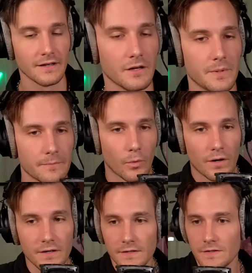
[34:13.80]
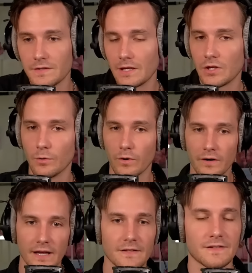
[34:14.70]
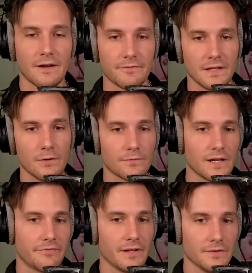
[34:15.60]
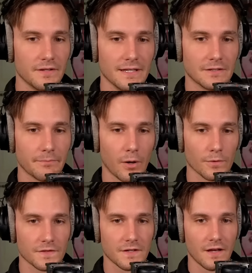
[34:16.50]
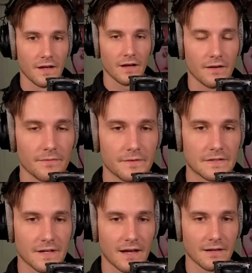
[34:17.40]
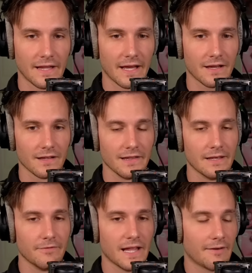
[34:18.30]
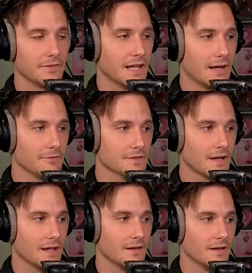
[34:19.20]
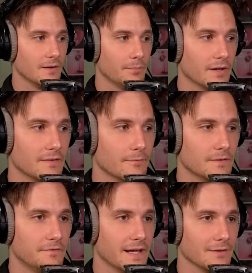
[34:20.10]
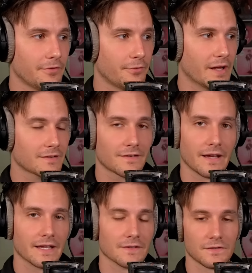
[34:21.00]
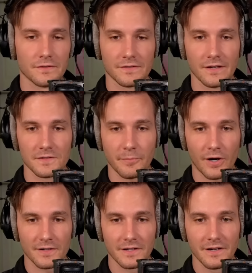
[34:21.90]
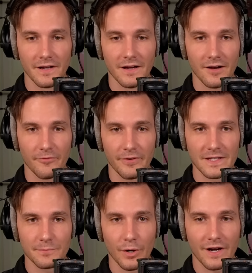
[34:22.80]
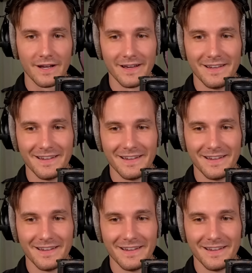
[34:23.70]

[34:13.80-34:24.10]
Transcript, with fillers: a bit more secure and stuff, they don't really feel the need to post this kind of like live, laugh, love sign, but with veiled threats against your son's partner on Facebook.